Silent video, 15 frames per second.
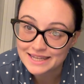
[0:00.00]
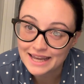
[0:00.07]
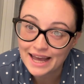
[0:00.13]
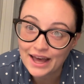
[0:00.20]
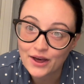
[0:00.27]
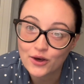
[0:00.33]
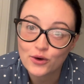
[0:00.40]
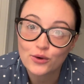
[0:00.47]

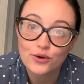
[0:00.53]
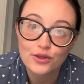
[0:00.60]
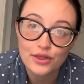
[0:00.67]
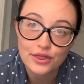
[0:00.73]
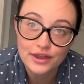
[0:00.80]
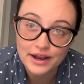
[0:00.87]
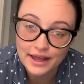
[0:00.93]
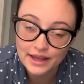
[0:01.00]
how
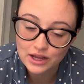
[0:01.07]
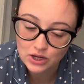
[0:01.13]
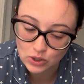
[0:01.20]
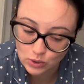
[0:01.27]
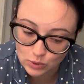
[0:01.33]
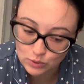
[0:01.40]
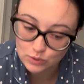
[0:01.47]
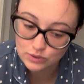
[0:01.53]
the night
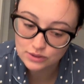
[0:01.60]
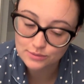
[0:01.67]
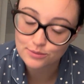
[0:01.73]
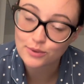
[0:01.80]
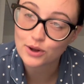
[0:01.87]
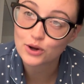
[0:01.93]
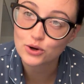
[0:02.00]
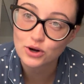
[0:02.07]
goes. I'm
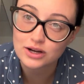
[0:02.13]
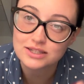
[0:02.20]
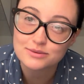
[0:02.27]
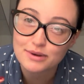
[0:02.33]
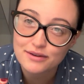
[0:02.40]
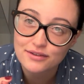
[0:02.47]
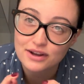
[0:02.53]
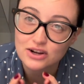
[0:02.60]
crossing
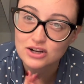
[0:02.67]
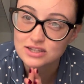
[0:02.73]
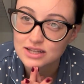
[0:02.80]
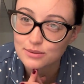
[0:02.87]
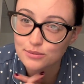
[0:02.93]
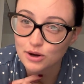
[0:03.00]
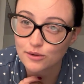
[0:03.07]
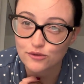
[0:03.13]
my fingers that
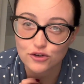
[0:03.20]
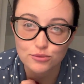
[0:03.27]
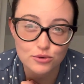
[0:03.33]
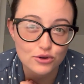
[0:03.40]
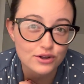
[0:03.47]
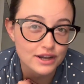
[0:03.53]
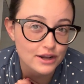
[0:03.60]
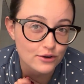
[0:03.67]
I'm
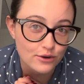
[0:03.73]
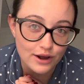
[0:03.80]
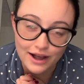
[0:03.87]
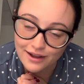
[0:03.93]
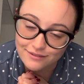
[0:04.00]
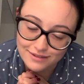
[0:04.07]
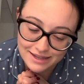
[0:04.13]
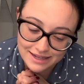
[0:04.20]
comfortable and I don't
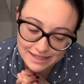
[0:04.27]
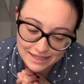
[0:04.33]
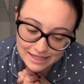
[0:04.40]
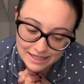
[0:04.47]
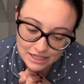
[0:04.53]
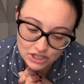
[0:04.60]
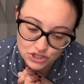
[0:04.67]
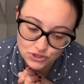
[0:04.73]
have any
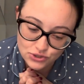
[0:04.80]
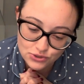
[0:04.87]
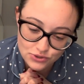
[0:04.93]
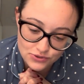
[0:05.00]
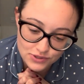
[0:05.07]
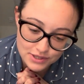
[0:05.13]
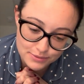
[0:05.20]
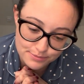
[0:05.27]

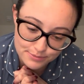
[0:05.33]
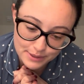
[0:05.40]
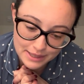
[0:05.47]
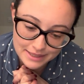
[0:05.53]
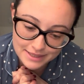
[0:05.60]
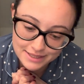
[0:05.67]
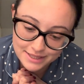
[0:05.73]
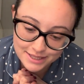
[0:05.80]
issues,
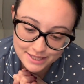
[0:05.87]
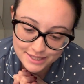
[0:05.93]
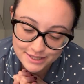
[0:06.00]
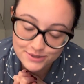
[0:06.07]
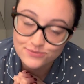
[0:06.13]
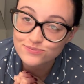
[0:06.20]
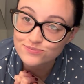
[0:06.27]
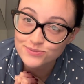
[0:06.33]
but
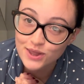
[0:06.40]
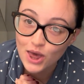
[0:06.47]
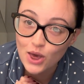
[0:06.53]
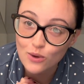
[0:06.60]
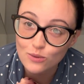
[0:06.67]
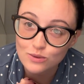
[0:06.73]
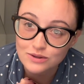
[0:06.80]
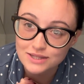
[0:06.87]

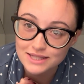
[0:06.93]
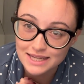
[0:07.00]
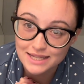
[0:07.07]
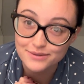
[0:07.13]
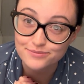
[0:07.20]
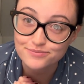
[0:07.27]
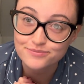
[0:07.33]
we'll see.